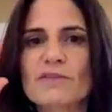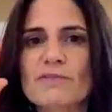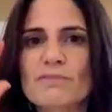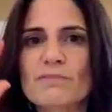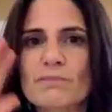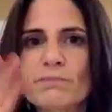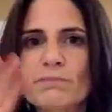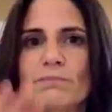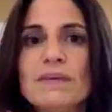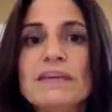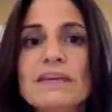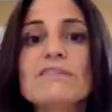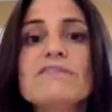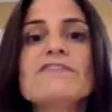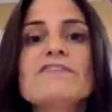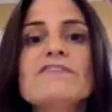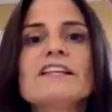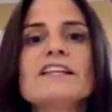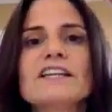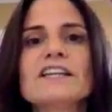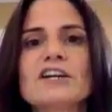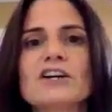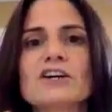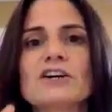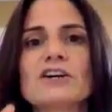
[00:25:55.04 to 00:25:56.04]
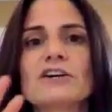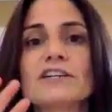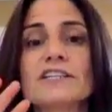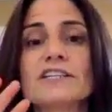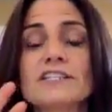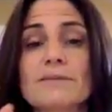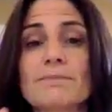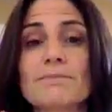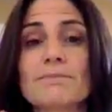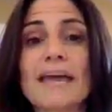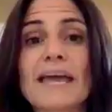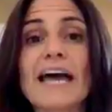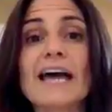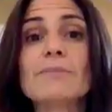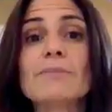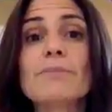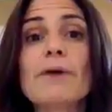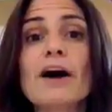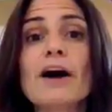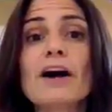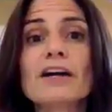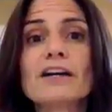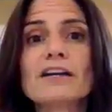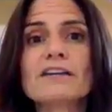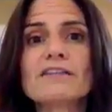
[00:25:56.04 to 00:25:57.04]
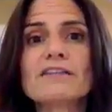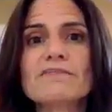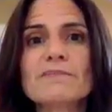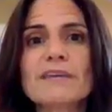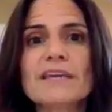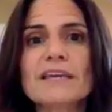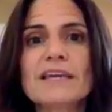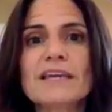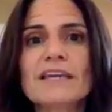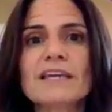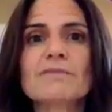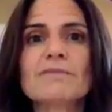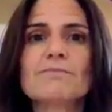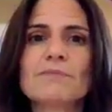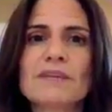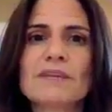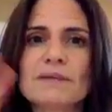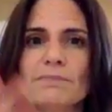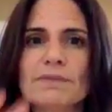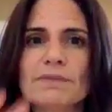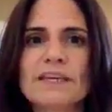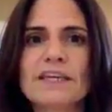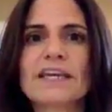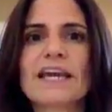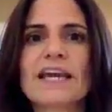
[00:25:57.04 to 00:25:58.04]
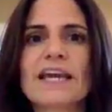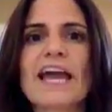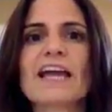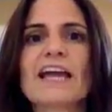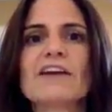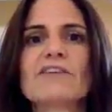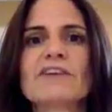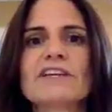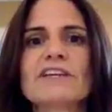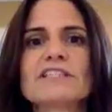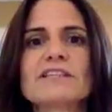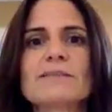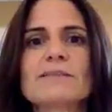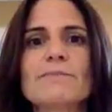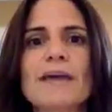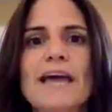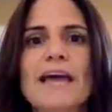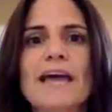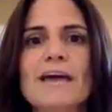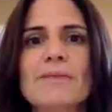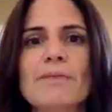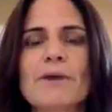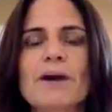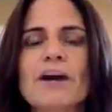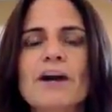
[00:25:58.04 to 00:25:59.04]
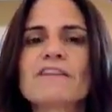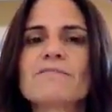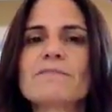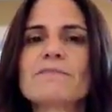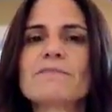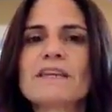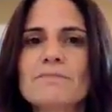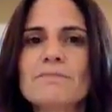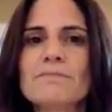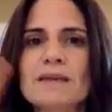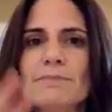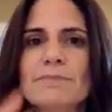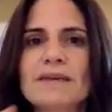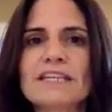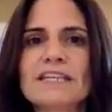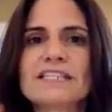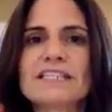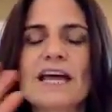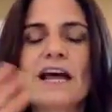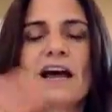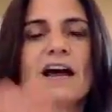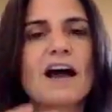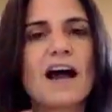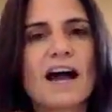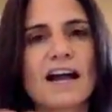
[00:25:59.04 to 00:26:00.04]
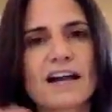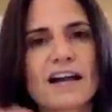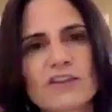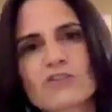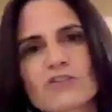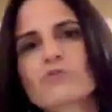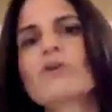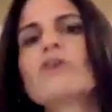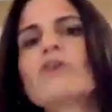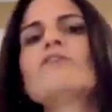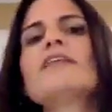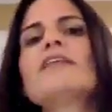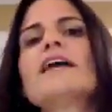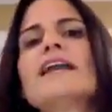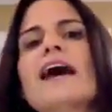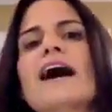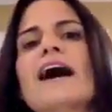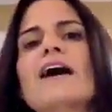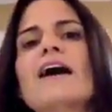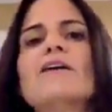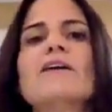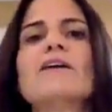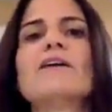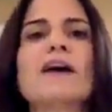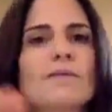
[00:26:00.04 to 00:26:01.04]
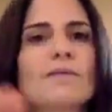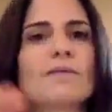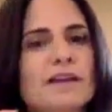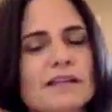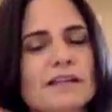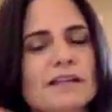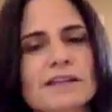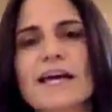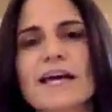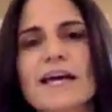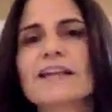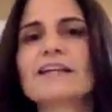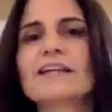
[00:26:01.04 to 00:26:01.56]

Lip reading: me feeling hurt is a bad part of me being angry is a bad part of me being sad. I'm going to throw that out. I'm going to let